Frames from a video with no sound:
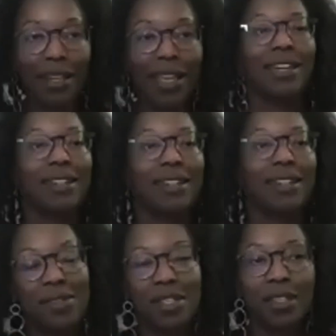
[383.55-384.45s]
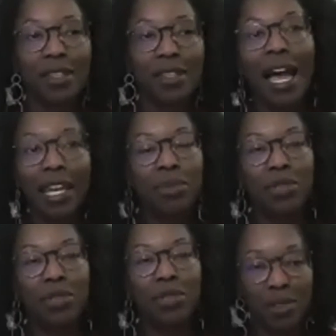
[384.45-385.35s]
consistently not able
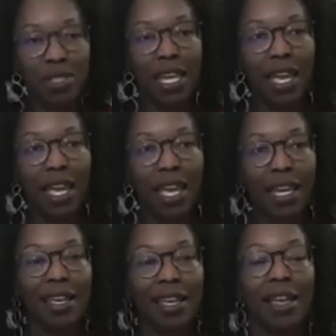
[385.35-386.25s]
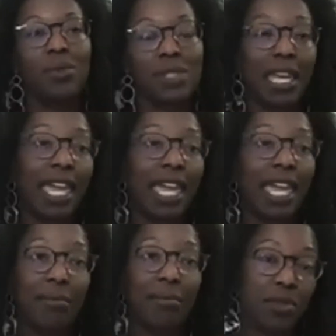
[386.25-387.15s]
to protect those that
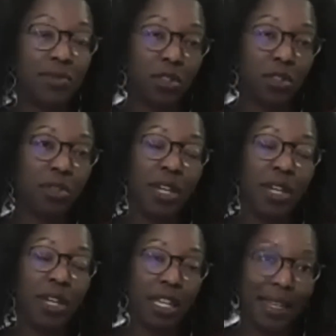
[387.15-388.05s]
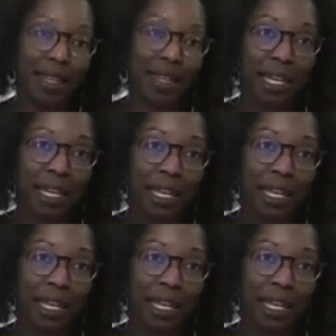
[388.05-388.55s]
can be most vulnerable in a pandemic.